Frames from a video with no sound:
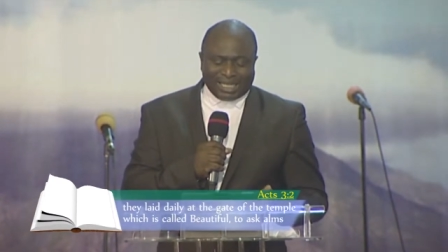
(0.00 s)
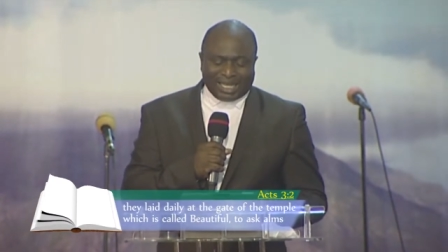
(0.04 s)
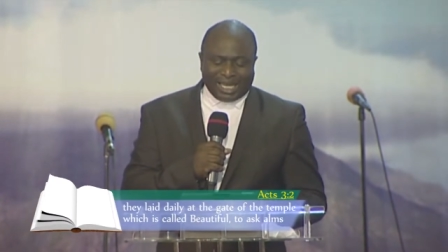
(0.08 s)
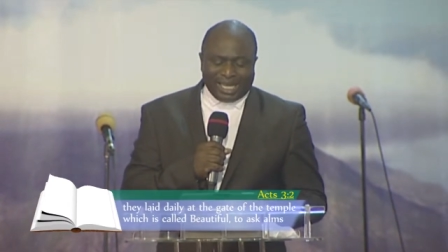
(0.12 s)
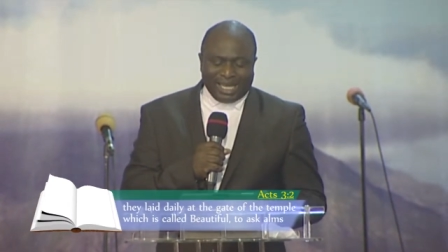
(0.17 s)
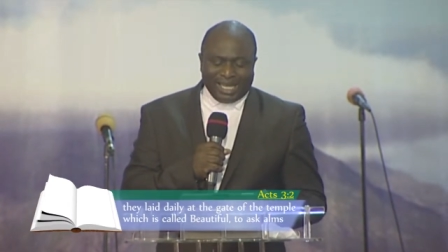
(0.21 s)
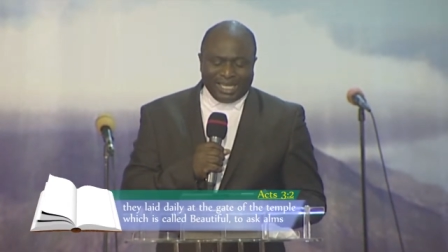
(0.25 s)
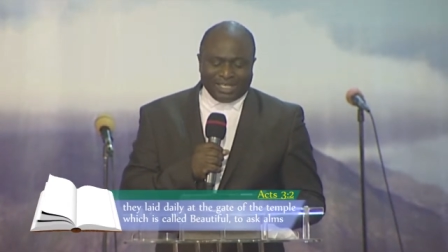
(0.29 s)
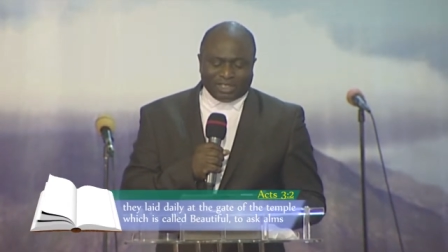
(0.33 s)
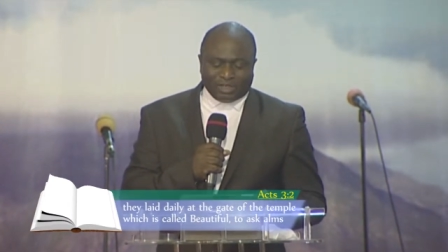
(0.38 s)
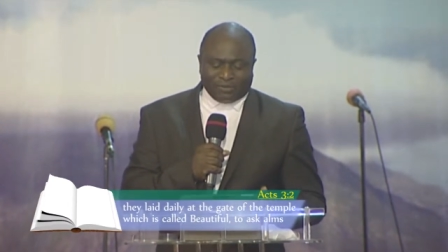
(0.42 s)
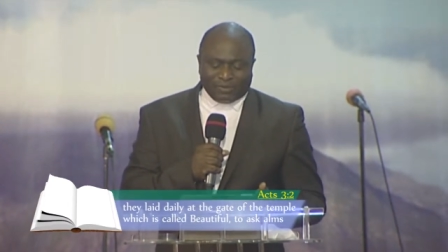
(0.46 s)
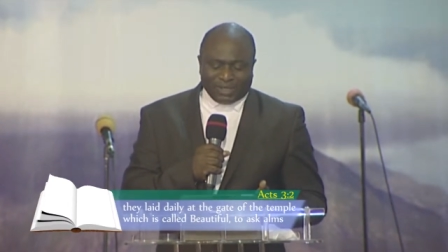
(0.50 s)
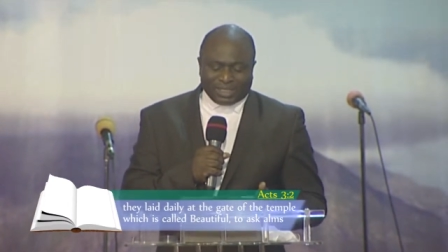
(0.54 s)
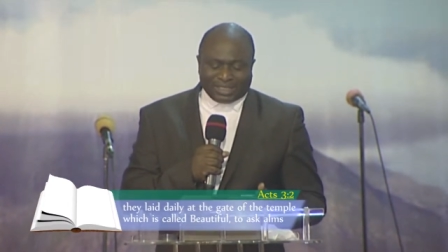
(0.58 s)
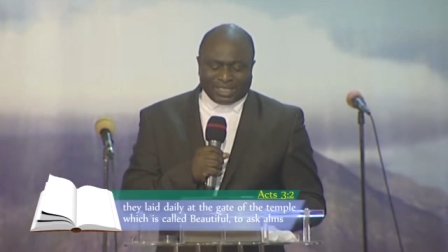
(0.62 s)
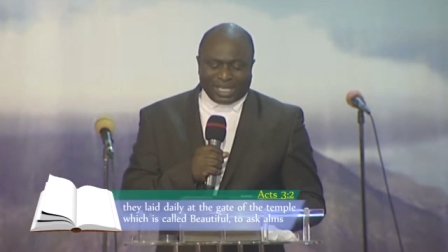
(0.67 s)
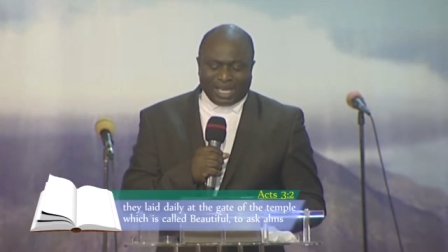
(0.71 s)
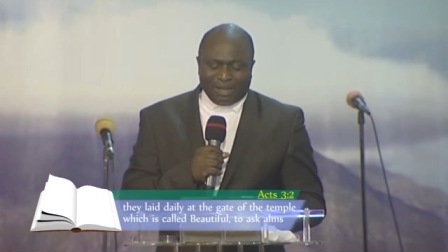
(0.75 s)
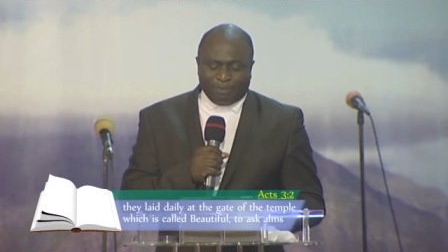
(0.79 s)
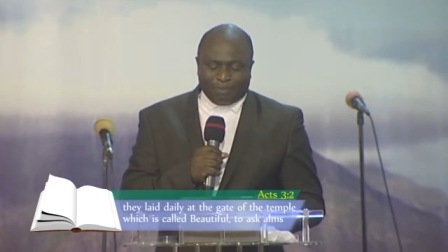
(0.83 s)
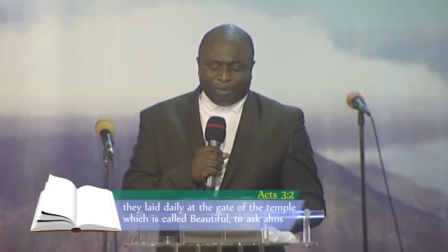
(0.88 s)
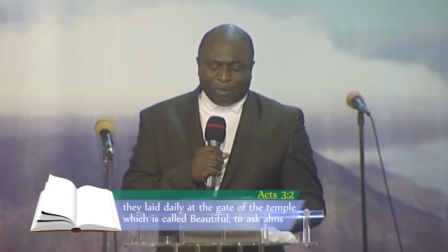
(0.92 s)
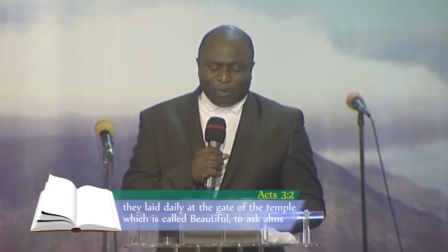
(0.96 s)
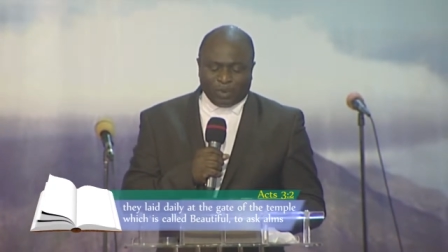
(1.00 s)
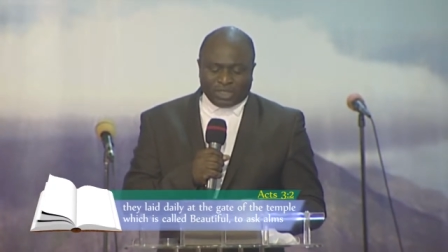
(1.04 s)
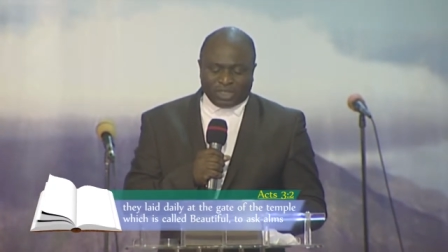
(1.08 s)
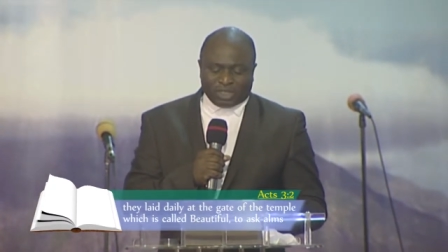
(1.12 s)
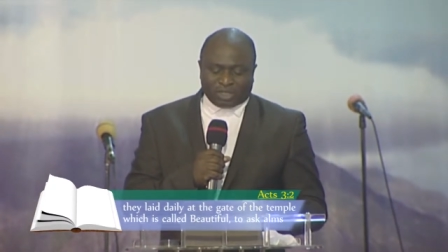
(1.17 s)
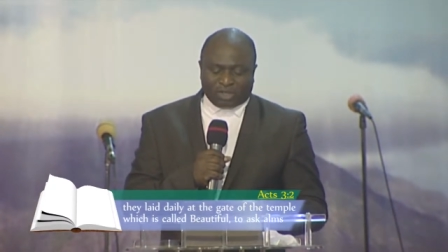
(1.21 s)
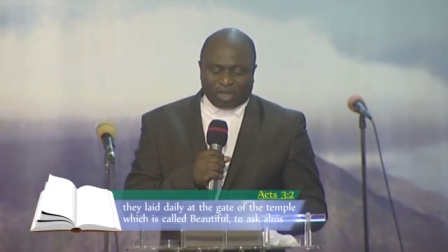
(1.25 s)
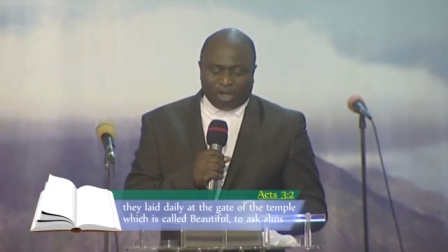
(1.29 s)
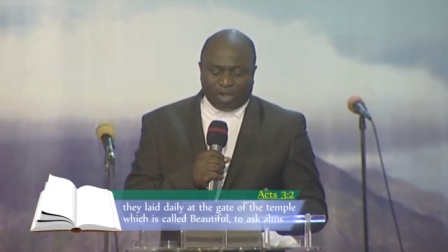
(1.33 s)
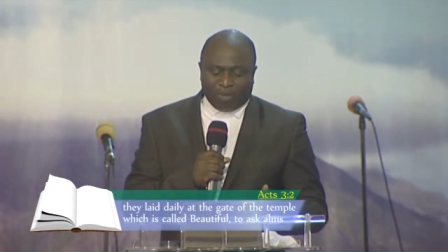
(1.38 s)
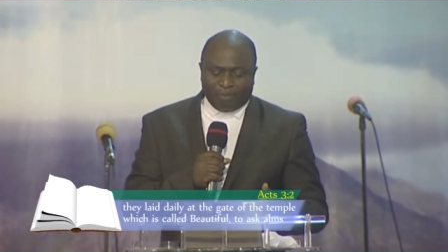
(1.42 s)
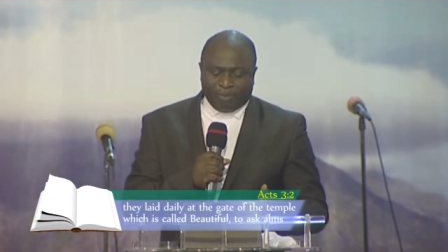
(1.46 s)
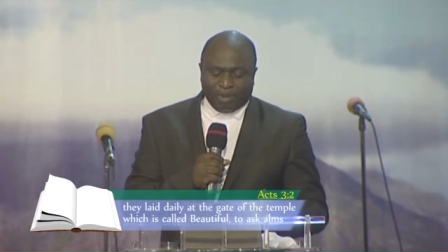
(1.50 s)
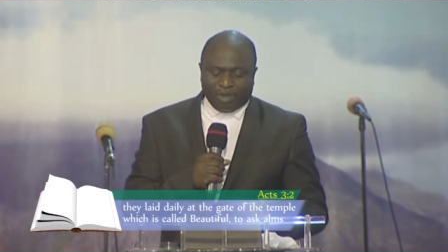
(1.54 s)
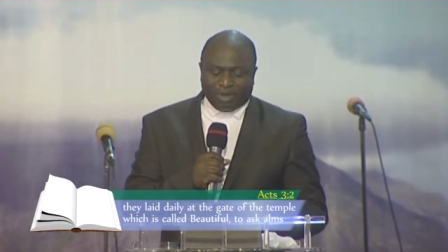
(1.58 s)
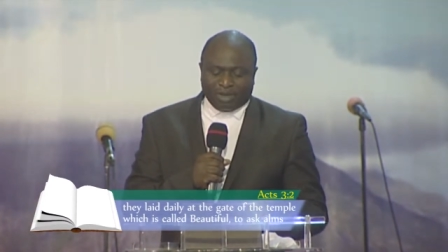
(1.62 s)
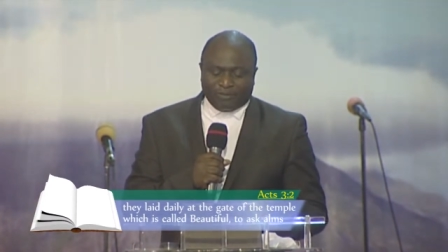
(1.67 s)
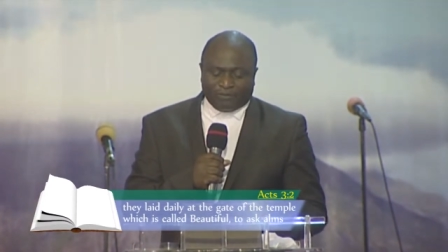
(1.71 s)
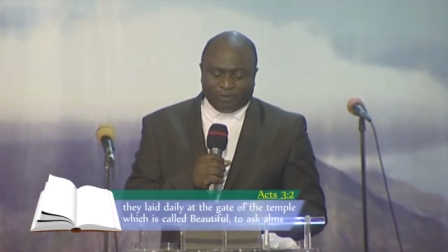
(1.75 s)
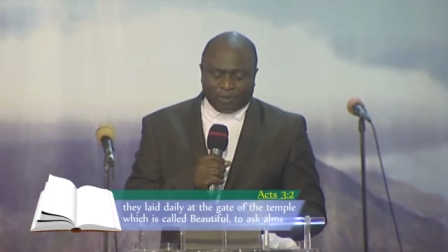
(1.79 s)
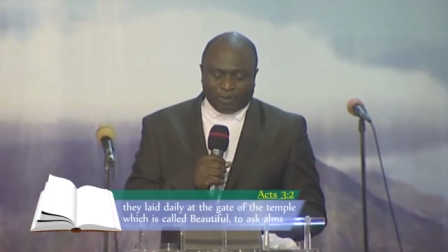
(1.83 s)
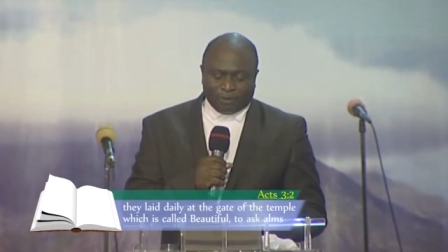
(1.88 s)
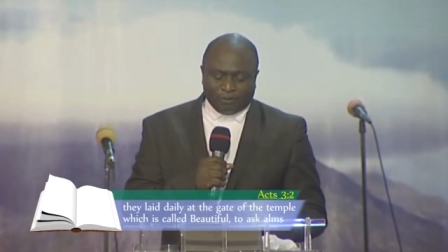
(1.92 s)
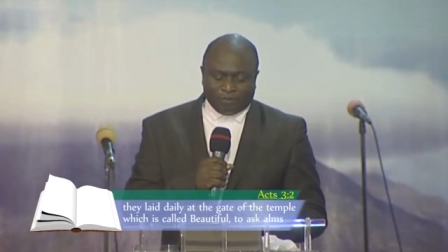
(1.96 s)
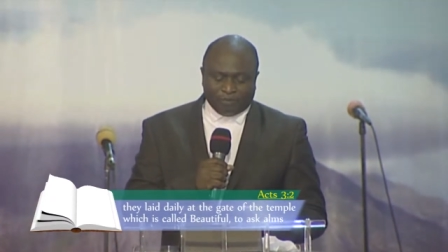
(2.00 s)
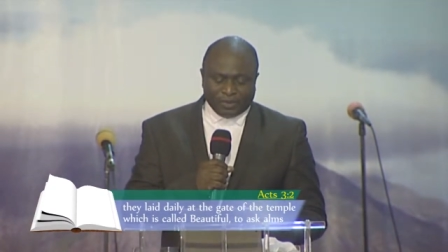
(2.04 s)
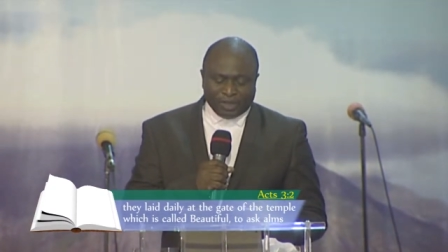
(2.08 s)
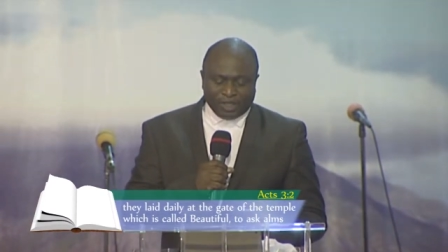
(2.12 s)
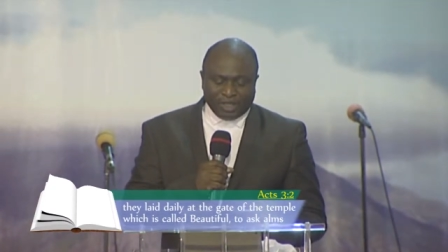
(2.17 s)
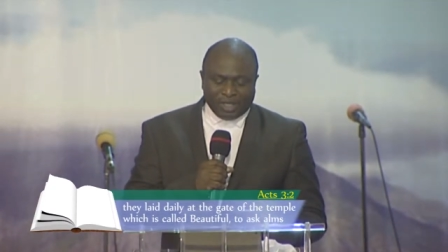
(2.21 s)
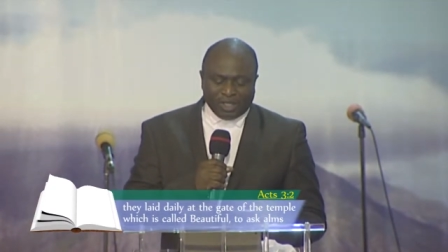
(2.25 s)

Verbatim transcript: gate of the temple, which is called Beautiful,